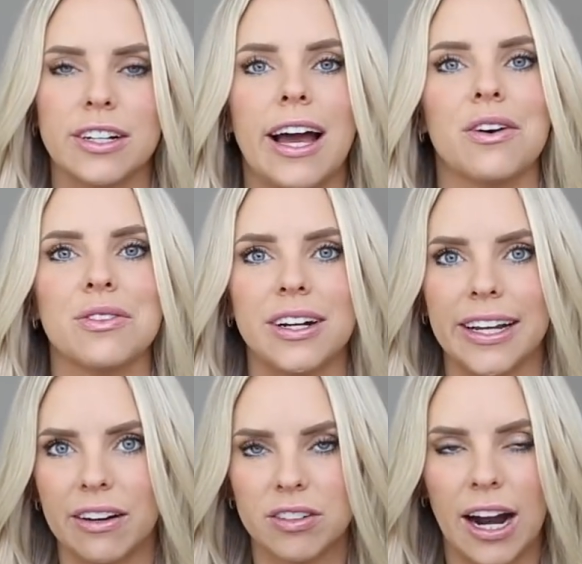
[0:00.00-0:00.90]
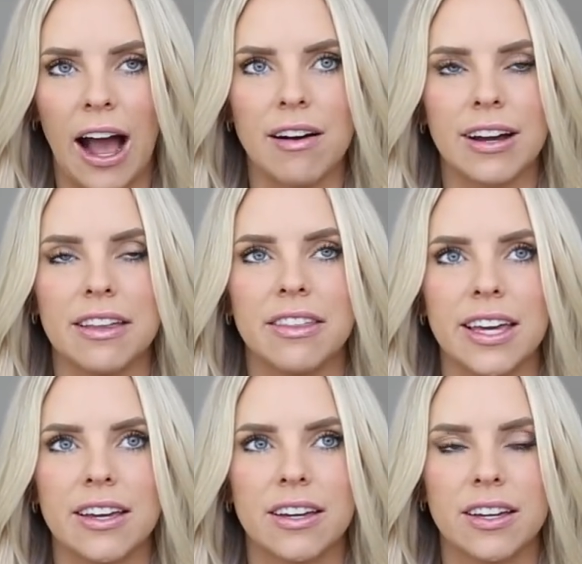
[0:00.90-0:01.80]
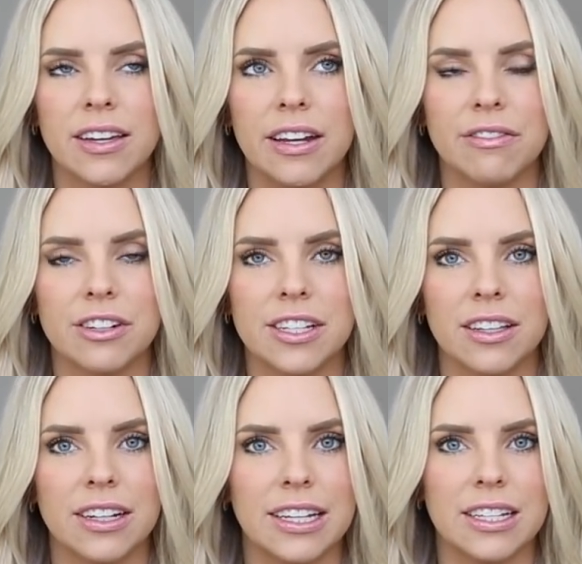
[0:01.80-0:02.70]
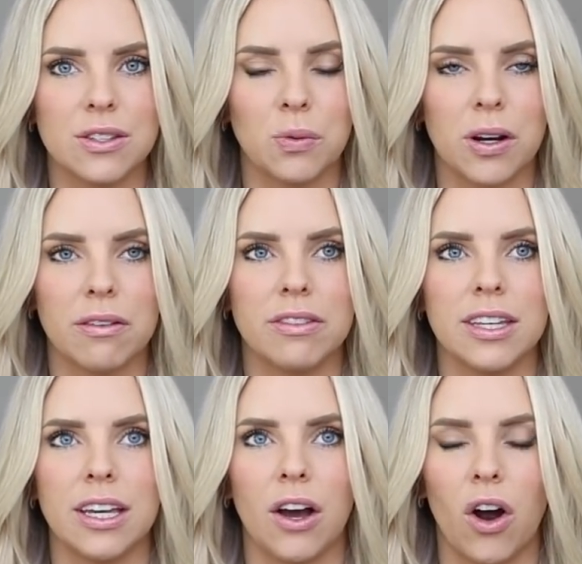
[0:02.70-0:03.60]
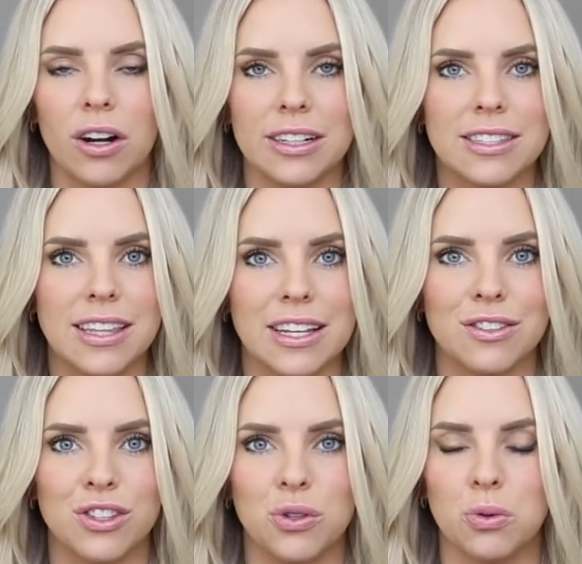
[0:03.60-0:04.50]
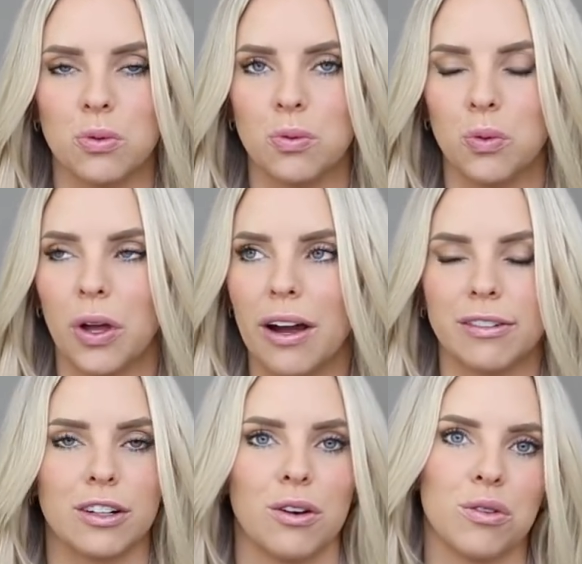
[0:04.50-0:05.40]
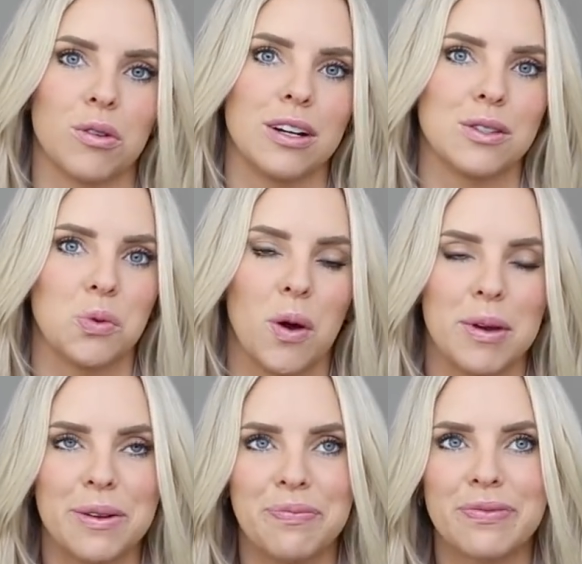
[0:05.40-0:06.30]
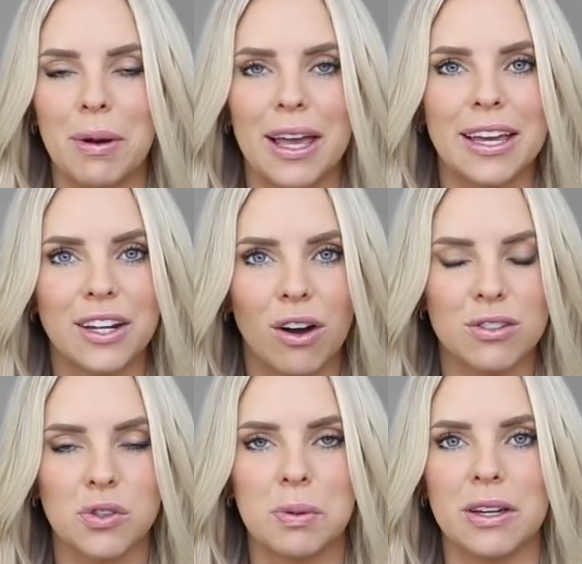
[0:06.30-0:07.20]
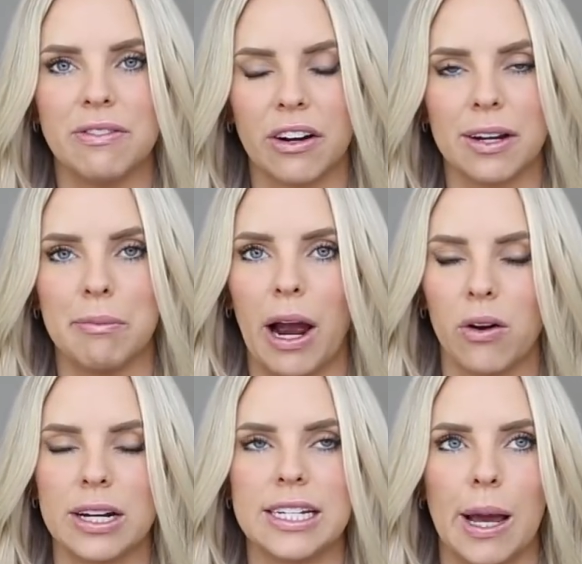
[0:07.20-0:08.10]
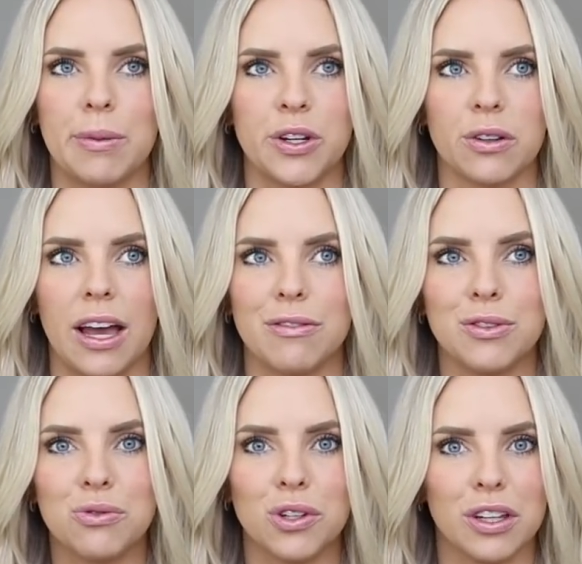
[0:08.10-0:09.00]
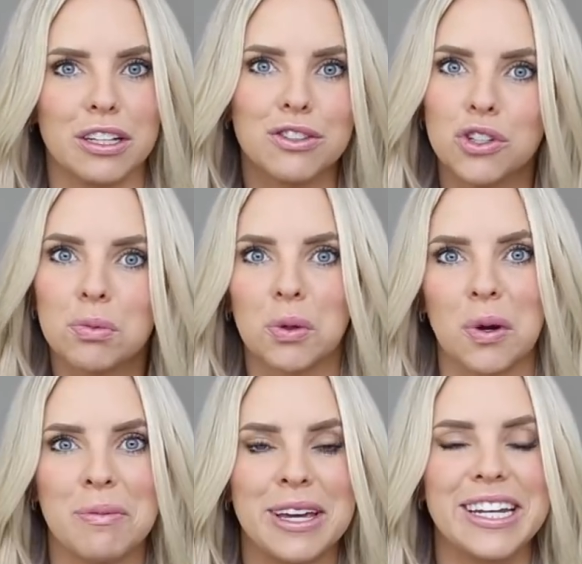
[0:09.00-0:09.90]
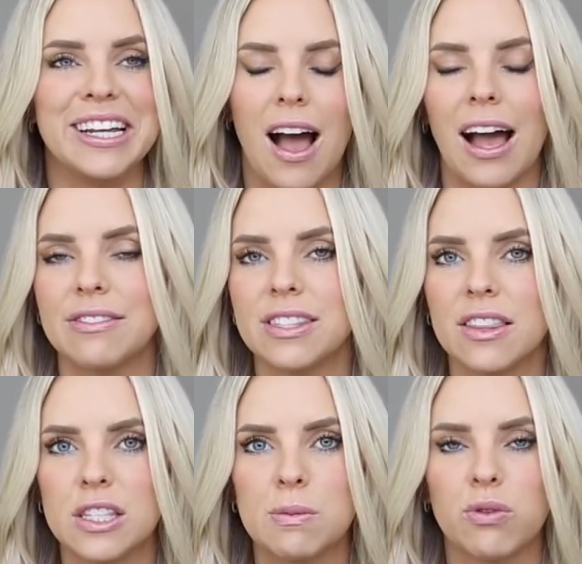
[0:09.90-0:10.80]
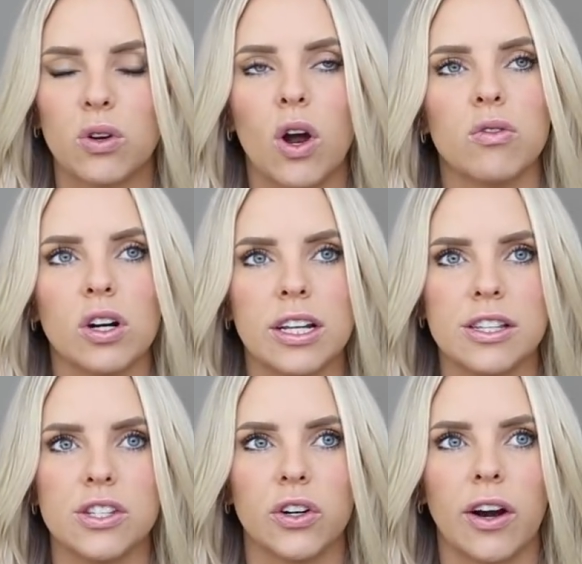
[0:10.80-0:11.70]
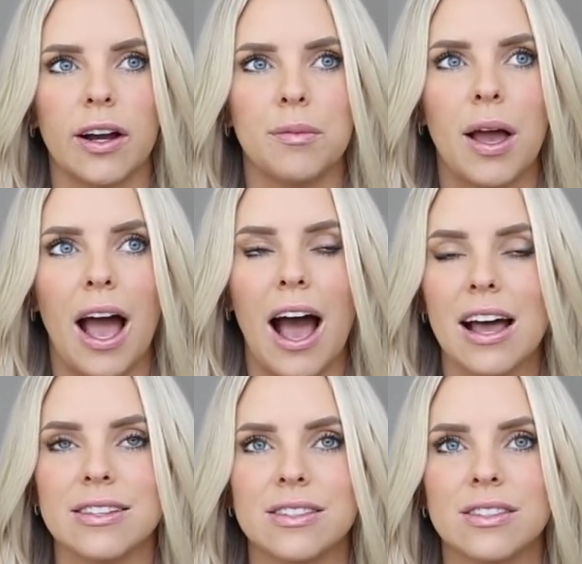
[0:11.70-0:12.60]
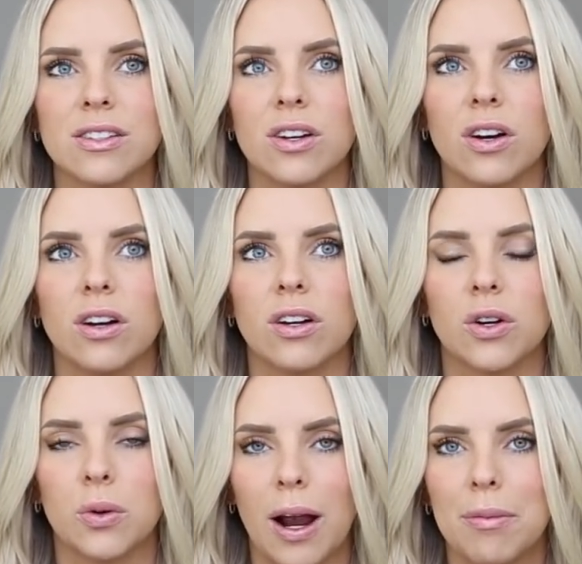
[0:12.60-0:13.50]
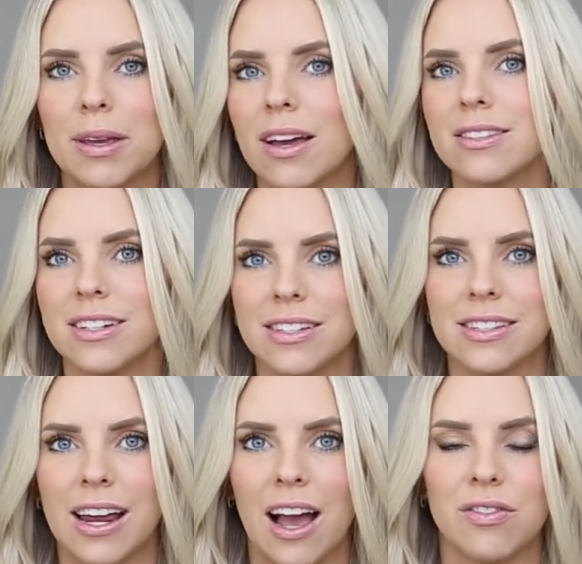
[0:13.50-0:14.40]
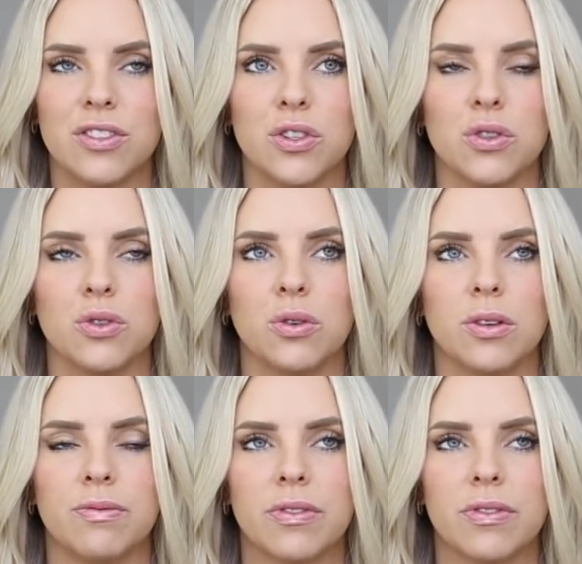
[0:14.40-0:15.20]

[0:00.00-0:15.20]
now than I ever have. I think infertility is one of the hardest things you will ever go through as a woman, but it can also be a very empowering time in your life. You feel like superwoman. I've said this before over on Instagram, as crappy as it is to have to